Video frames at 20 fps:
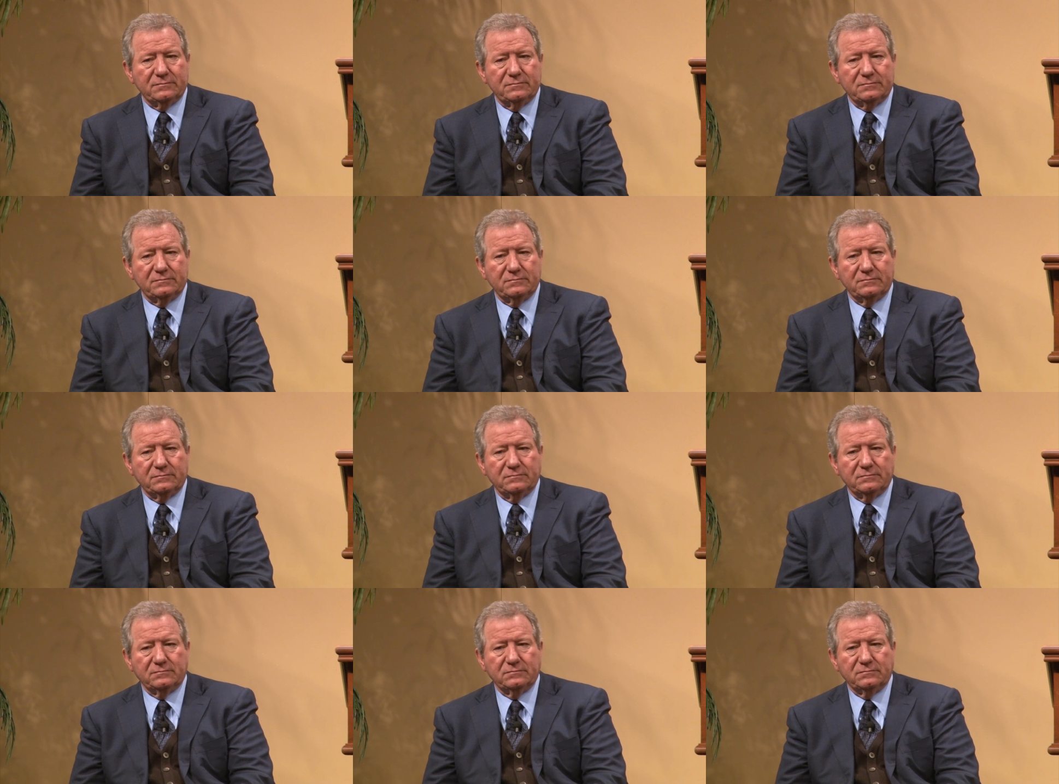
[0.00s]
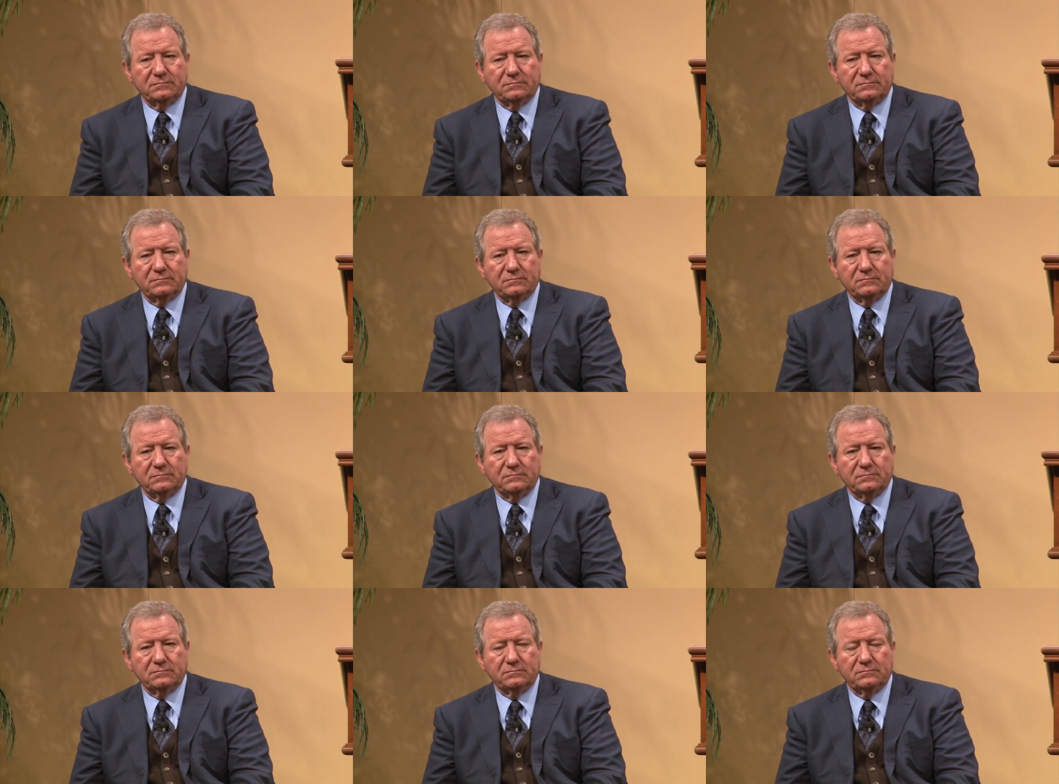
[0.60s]

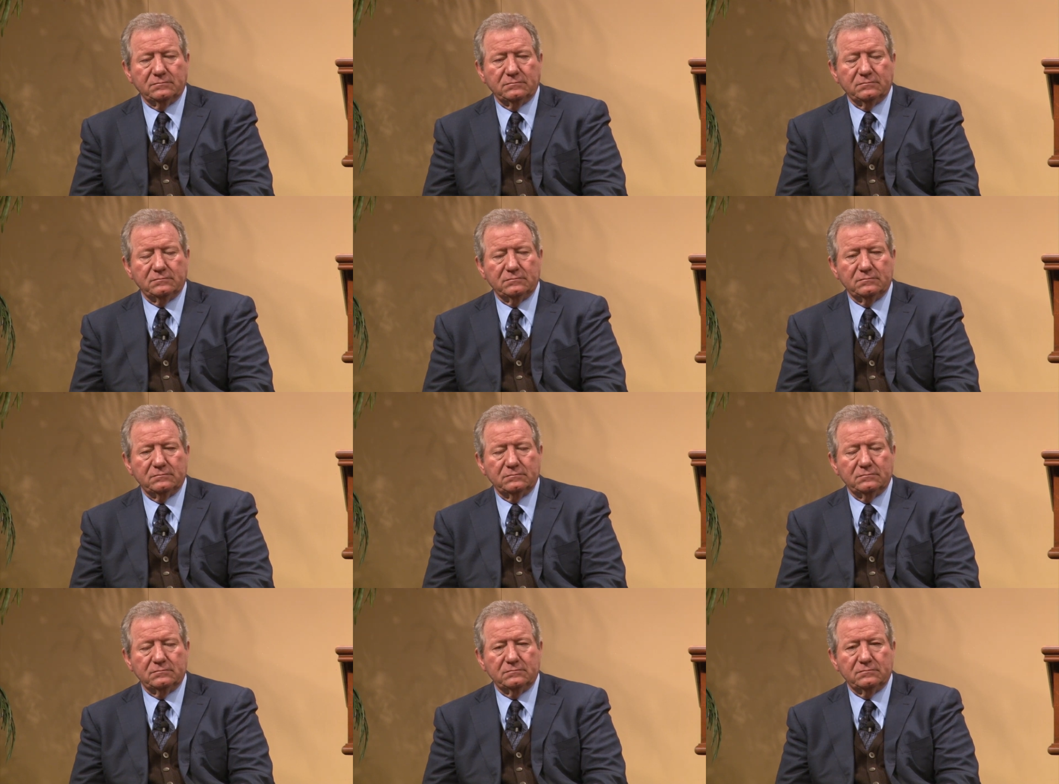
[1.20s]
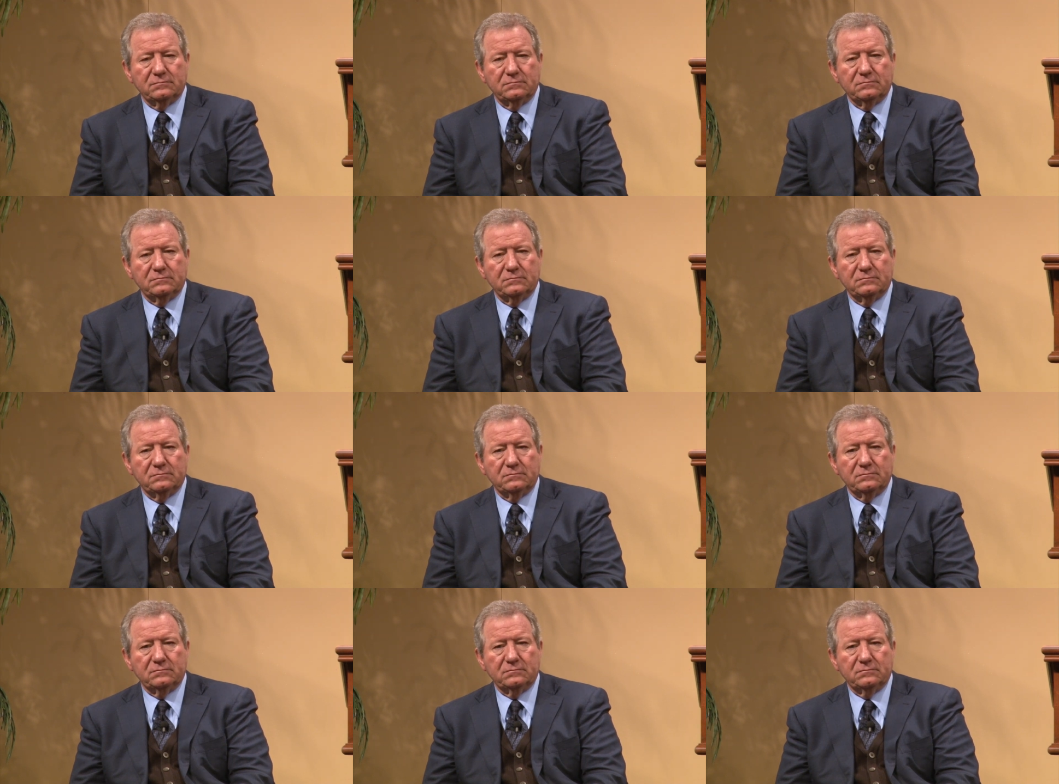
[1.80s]

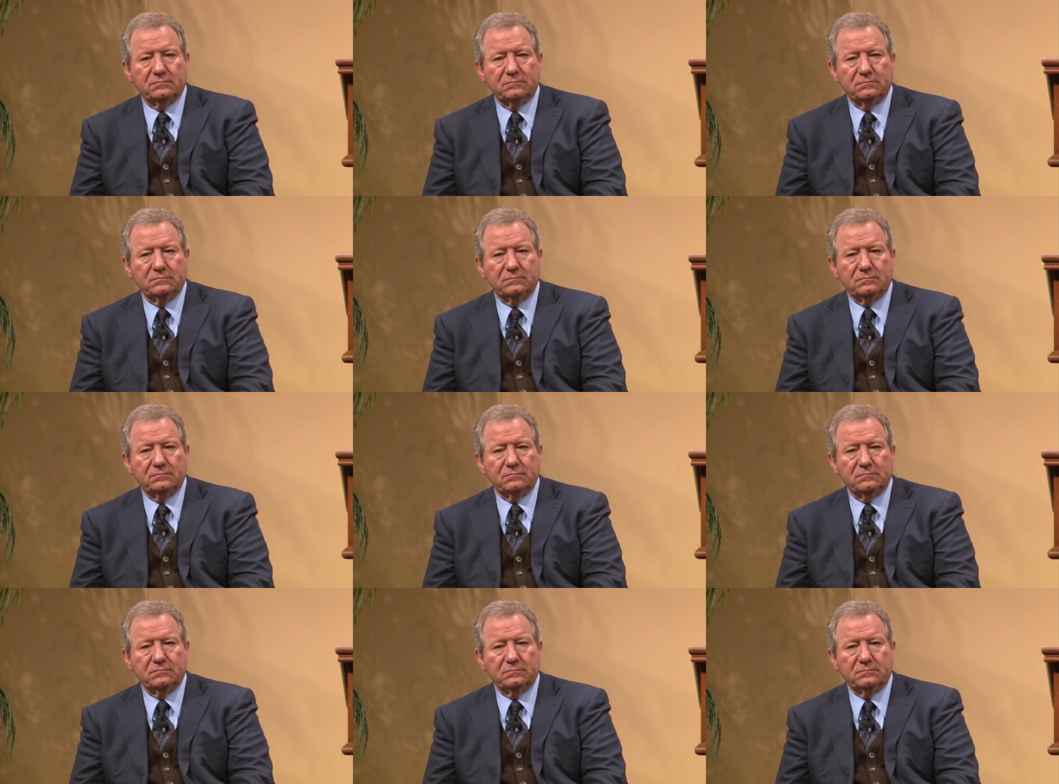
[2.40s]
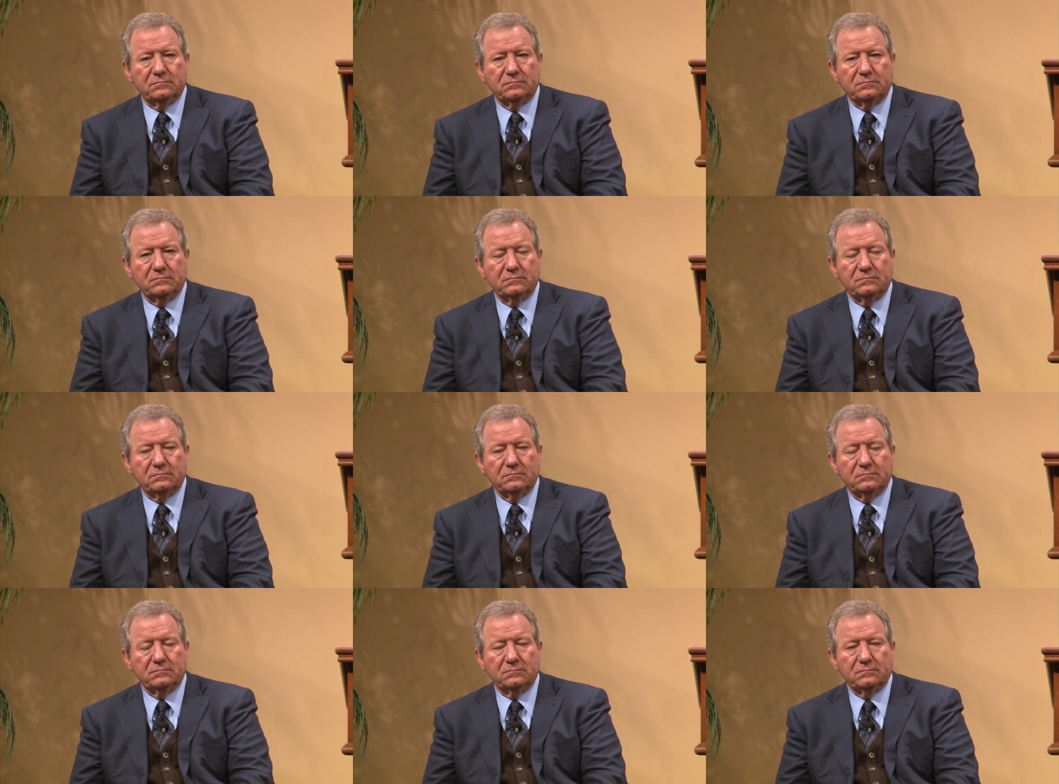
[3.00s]

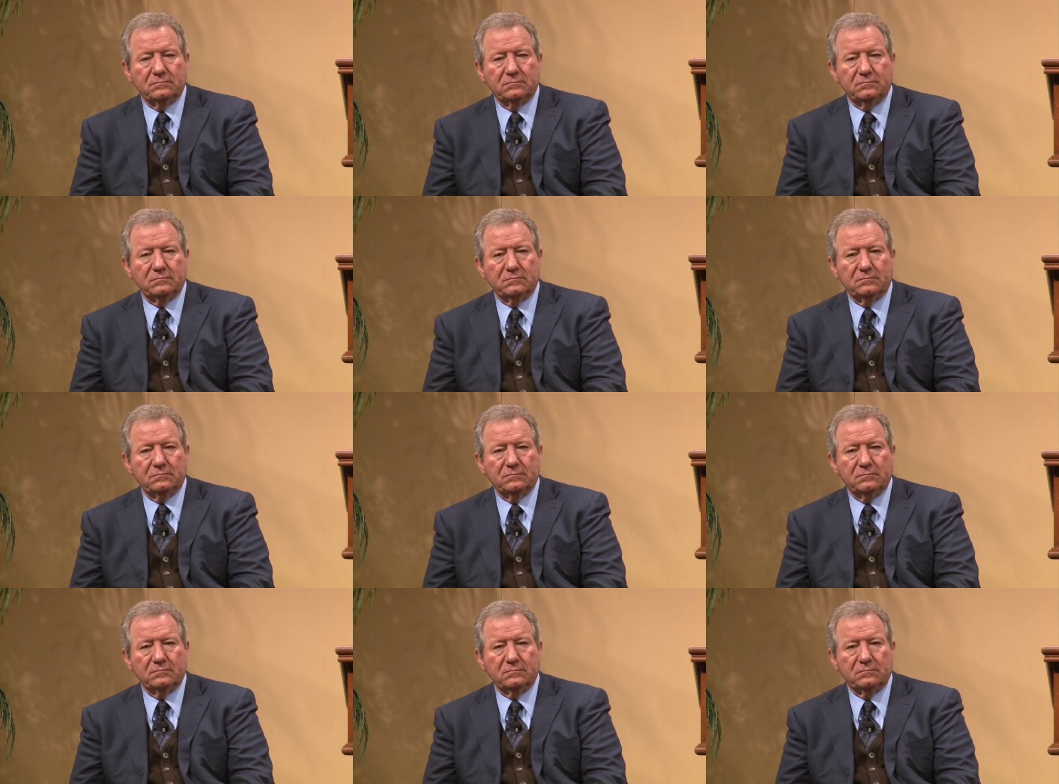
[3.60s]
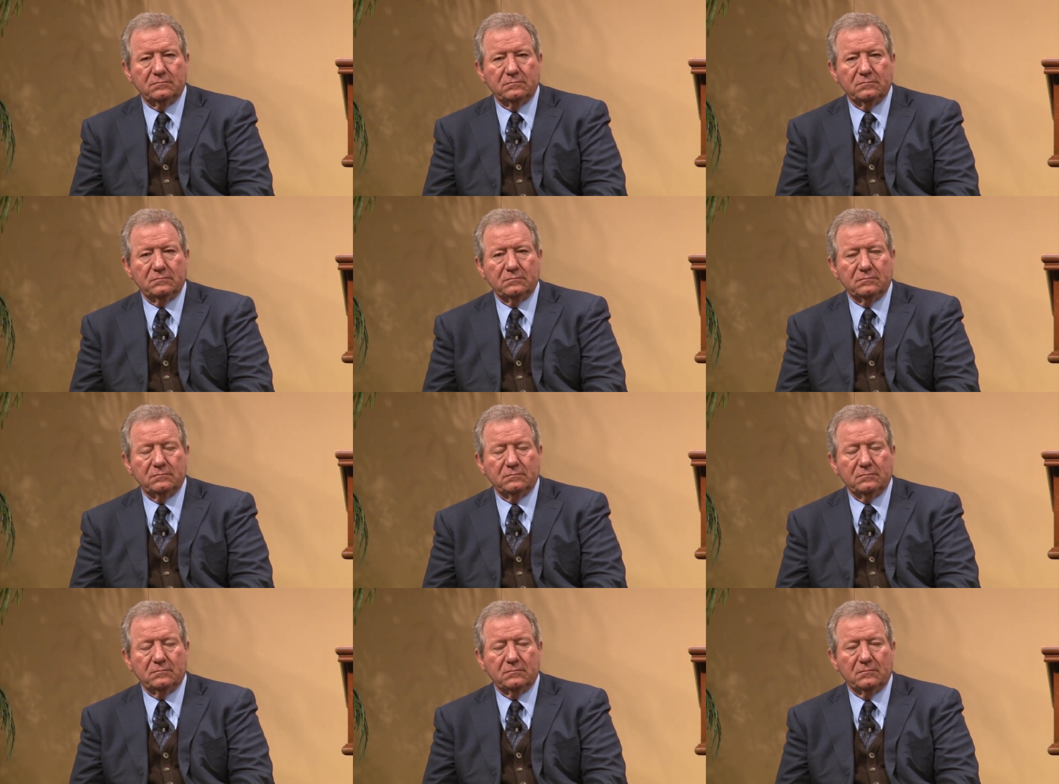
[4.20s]

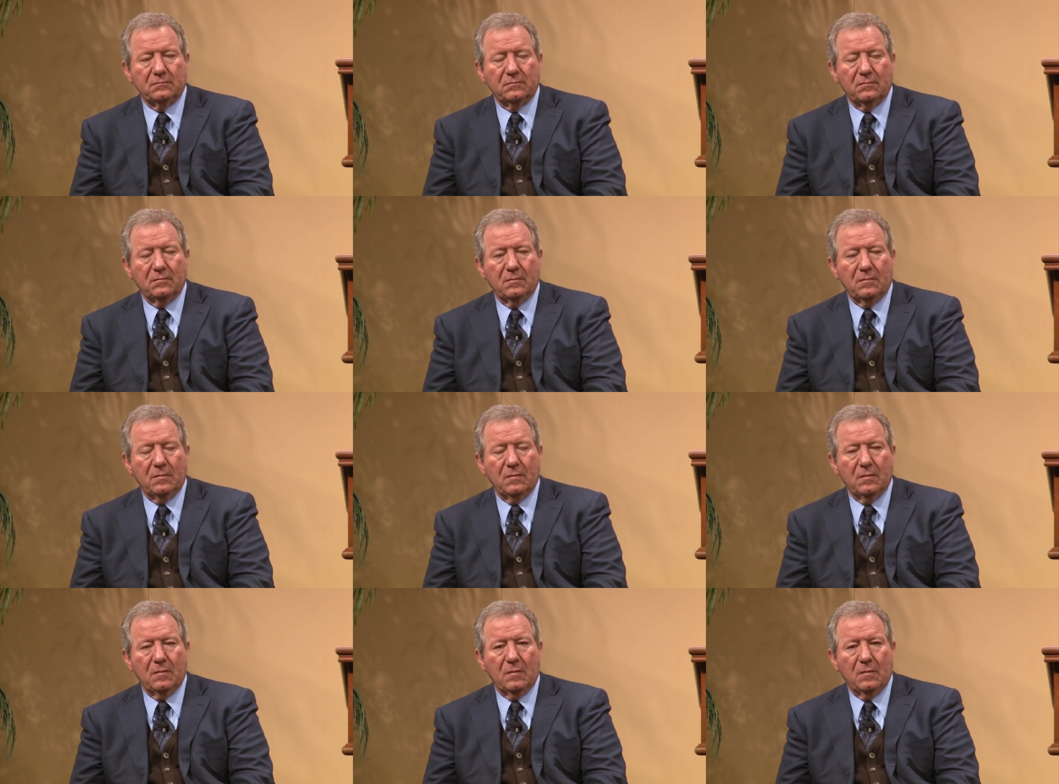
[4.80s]
No one is speaking in this clip.